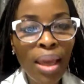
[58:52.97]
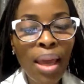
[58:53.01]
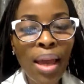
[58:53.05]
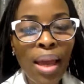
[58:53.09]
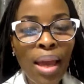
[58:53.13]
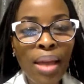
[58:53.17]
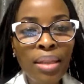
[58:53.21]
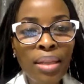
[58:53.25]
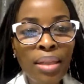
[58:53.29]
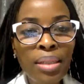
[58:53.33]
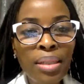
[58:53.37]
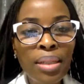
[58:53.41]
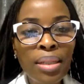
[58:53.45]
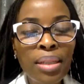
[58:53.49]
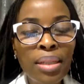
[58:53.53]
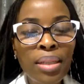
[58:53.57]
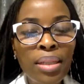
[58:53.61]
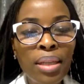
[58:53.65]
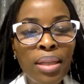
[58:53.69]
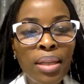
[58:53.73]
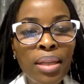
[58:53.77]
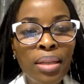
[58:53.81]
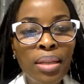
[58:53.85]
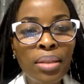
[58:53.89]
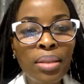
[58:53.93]
And
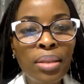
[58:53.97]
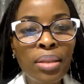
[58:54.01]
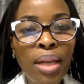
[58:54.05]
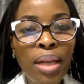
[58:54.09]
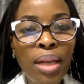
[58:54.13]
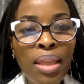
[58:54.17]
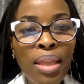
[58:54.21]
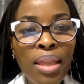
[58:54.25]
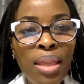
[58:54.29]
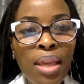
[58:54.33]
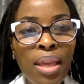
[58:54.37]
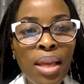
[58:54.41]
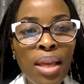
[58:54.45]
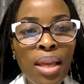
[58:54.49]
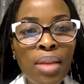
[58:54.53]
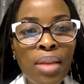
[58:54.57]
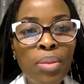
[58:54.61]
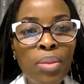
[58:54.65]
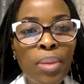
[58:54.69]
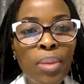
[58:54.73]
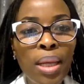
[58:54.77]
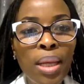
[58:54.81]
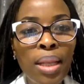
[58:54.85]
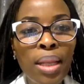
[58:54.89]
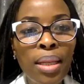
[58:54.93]
the great thing as
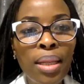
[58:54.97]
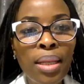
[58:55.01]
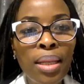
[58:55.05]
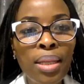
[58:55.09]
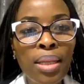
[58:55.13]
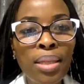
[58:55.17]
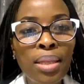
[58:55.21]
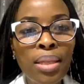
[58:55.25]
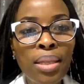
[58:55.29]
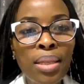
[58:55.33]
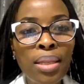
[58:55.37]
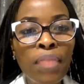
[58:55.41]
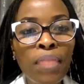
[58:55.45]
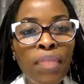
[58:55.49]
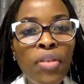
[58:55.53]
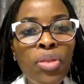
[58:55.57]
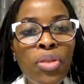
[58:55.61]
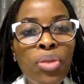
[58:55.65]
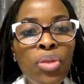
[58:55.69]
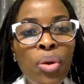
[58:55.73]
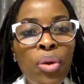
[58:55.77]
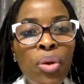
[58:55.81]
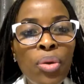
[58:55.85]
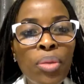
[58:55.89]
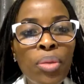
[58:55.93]
well is
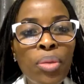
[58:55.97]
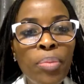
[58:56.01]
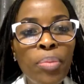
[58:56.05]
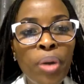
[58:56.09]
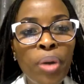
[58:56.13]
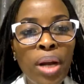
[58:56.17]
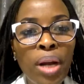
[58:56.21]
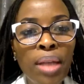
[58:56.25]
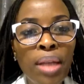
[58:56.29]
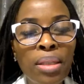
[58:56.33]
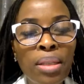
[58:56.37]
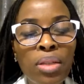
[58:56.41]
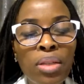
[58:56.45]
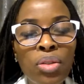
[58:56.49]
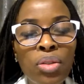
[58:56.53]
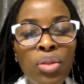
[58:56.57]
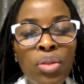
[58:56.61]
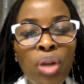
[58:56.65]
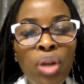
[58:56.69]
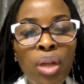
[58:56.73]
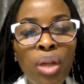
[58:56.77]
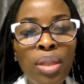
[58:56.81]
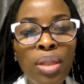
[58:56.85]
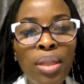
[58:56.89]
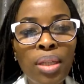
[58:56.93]
even though the product is
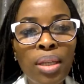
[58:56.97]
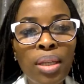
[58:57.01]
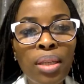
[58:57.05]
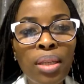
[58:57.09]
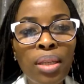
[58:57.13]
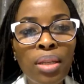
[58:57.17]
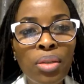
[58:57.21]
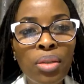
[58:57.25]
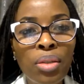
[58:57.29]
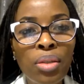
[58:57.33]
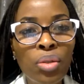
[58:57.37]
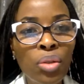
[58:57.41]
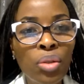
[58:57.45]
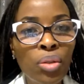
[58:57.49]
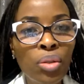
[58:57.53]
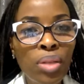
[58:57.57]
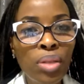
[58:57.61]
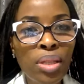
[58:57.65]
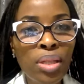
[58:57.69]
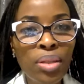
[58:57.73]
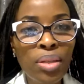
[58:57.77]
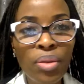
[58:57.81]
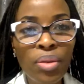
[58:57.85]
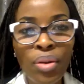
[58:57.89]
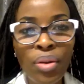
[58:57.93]
not in the
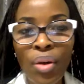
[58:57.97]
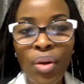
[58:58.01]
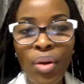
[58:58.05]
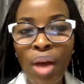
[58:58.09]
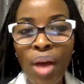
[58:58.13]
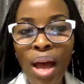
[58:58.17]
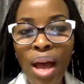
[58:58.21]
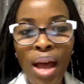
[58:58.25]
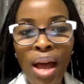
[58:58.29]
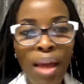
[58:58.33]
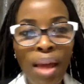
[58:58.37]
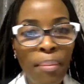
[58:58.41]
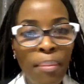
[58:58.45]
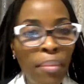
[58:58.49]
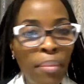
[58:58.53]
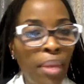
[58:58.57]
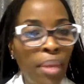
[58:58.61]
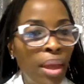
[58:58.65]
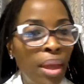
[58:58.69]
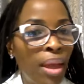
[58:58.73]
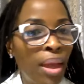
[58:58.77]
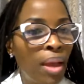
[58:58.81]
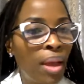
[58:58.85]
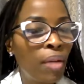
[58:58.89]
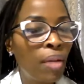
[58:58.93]
stores, you know, I'm
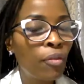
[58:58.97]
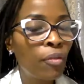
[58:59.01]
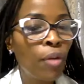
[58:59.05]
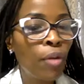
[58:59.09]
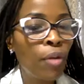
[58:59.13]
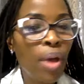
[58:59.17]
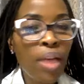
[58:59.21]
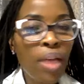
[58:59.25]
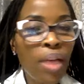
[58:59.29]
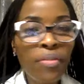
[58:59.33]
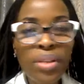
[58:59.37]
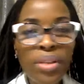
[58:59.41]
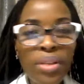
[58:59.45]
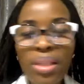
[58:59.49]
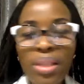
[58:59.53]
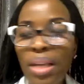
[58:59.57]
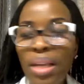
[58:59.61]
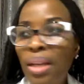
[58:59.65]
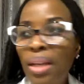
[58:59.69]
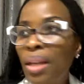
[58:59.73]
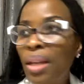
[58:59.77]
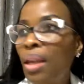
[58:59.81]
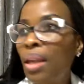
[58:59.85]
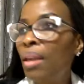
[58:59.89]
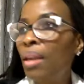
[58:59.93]
forever
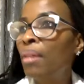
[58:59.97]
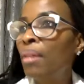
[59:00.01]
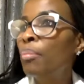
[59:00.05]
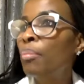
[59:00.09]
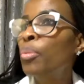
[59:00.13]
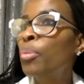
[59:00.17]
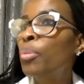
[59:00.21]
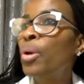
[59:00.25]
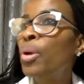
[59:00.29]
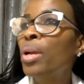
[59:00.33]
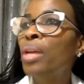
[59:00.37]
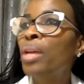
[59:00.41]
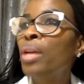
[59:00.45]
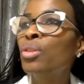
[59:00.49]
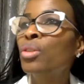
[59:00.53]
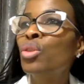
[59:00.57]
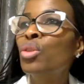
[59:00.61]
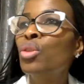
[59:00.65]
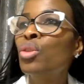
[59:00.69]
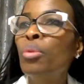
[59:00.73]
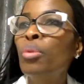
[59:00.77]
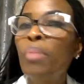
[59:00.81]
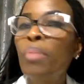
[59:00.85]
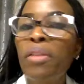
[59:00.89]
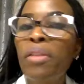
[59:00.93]
sending products
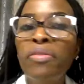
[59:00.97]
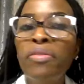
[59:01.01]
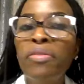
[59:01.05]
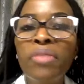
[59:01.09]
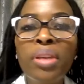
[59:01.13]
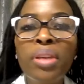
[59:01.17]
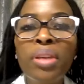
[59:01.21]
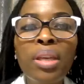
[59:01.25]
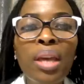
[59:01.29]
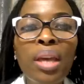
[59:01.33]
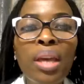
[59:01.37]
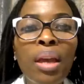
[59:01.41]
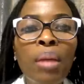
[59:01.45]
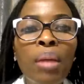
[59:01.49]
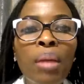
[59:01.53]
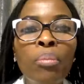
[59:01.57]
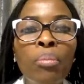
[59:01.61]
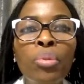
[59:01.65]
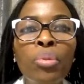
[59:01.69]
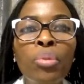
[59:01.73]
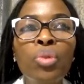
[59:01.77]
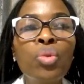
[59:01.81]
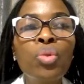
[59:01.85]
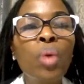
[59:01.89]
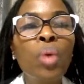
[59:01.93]
to
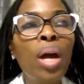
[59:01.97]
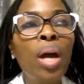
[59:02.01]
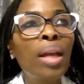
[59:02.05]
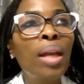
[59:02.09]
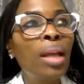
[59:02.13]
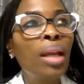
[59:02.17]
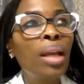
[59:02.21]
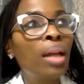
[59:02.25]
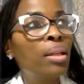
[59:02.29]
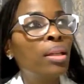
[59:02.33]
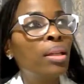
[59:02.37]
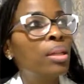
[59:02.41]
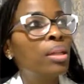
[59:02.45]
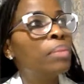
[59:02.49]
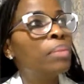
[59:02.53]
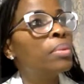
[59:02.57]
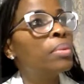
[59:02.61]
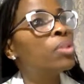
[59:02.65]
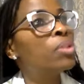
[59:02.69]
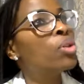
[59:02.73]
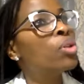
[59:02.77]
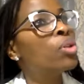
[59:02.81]
Bumafikeng, Botswana, Durban,